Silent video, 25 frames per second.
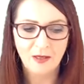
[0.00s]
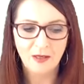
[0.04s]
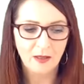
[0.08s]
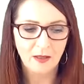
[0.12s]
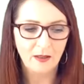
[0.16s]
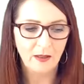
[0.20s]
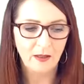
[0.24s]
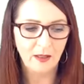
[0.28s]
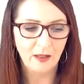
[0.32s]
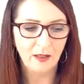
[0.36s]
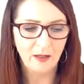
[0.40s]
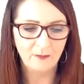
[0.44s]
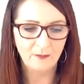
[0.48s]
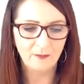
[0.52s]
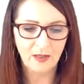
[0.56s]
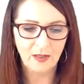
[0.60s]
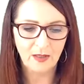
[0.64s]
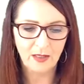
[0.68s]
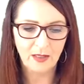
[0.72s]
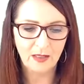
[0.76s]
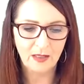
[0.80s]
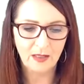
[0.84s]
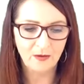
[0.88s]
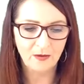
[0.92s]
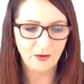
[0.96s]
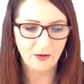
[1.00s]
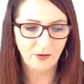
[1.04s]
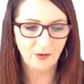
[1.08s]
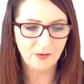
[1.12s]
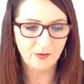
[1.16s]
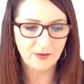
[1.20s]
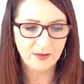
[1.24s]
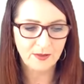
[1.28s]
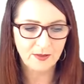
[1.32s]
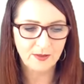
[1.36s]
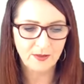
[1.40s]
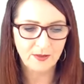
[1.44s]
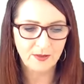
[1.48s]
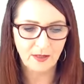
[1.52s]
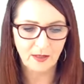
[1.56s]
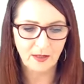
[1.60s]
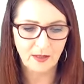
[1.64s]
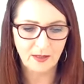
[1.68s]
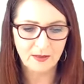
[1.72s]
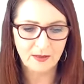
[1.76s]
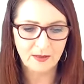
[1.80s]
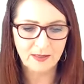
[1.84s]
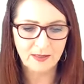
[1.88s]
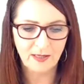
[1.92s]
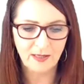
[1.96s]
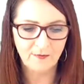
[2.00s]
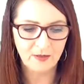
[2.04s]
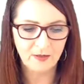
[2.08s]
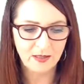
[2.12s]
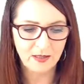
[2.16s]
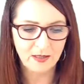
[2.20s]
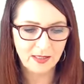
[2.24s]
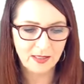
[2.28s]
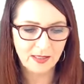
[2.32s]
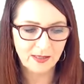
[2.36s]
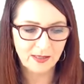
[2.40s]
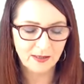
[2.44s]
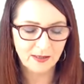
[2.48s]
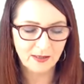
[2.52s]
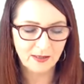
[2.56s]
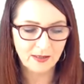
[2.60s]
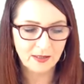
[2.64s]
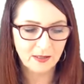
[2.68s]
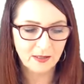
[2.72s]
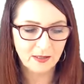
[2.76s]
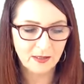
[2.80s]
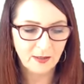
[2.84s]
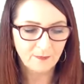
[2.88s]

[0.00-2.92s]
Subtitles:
in those 7 years.